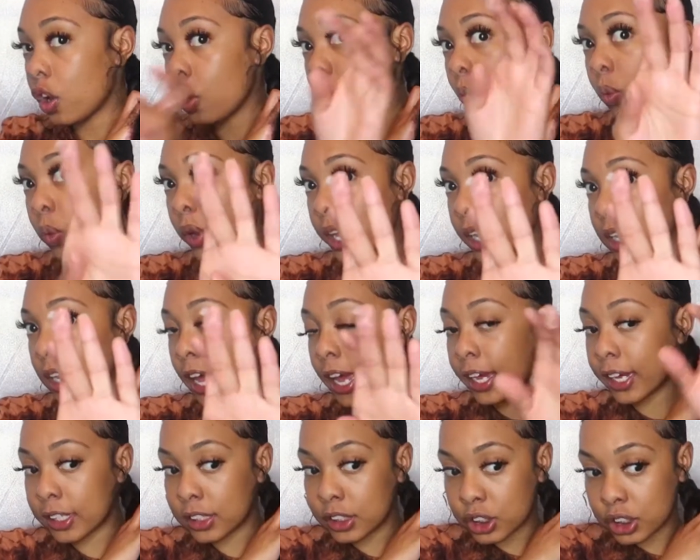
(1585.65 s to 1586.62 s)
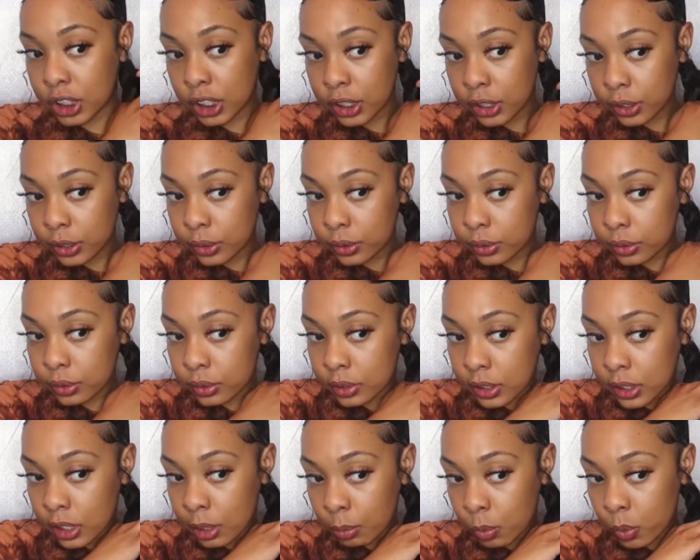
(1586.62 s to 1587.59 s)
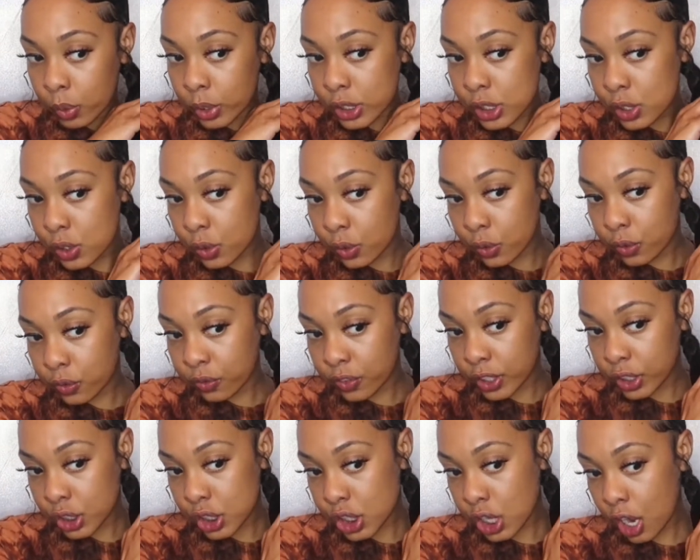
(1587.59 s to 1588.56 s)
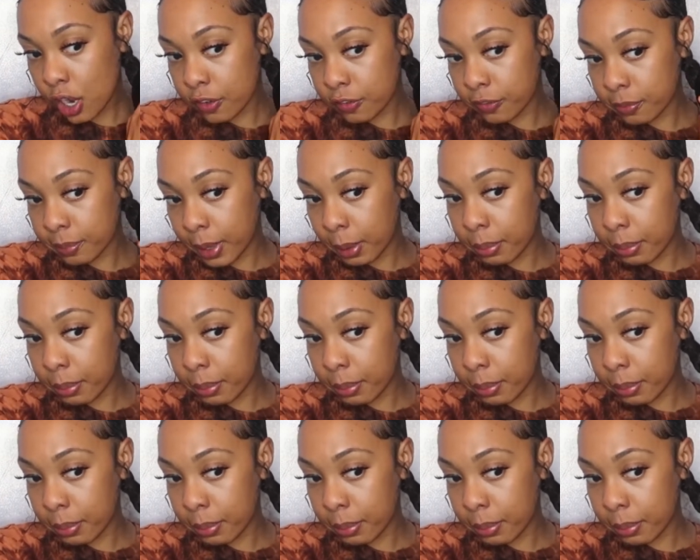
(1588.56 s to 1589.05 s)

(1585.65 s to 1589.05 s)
wet line gel, and I'm going to finish off my